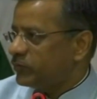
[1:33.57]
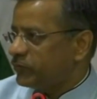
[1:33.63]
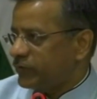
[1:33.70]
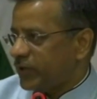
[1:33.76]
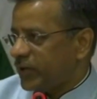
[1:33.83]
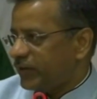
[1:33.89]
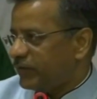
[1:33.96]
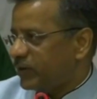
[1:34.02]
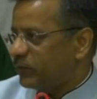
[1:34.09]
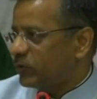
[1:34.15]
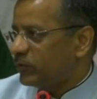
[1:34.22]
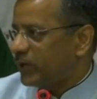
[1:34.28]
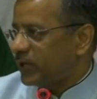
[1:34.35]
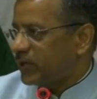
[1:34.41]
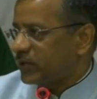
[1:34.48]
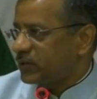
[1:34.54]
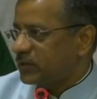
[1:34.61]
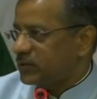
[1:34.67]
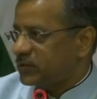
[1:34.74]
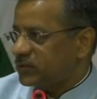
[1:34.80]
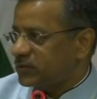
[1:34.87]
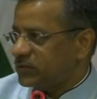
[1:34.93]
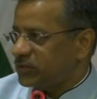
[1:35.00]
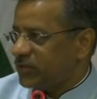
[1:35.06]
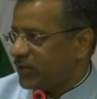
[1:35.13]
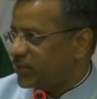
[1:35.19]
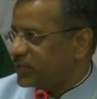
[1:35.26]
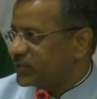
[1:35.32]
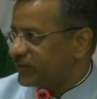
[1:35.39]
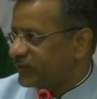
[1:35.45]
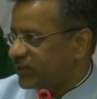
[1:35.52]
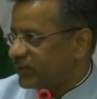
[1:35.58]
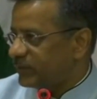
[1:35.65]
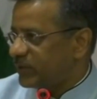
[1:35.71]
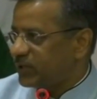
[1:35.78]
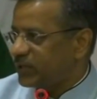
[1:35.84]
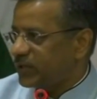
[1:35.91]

we have diplomatic uh, channels available.